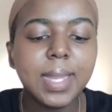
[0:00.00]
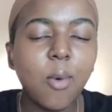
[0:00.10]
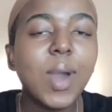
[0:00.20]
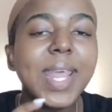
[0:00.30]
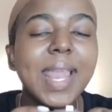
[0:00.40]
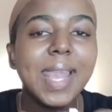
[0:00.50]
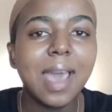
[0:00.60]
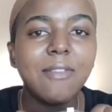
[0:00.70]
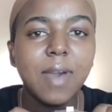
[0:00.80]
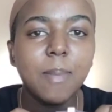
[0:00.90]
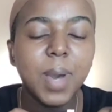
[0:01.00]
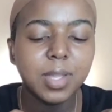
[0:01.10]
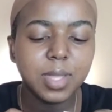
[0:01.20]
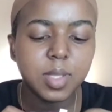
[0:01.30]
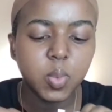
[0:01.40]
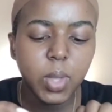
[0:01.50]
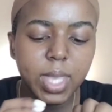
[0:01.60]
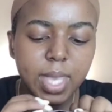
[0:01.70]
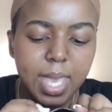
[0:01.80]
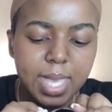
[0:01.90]
Now what I love about this
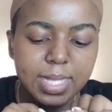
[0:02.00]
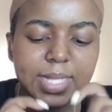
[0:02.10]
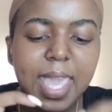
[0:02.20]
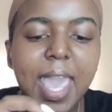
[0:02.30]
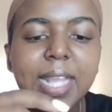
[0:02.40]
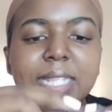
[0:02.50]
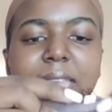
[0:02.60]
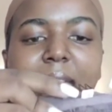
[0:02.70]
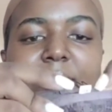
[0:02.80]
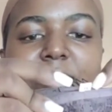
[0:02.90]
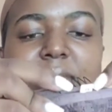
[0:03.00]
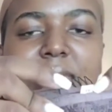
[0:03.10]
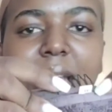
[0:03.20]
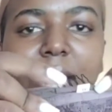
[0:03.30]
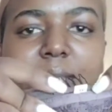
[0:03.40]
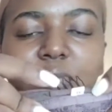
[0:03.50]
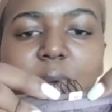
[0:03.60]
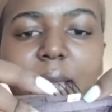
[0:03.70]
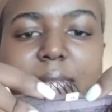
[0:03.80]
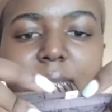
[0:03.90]
wig is they actually have the size
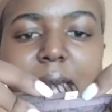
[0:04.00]
right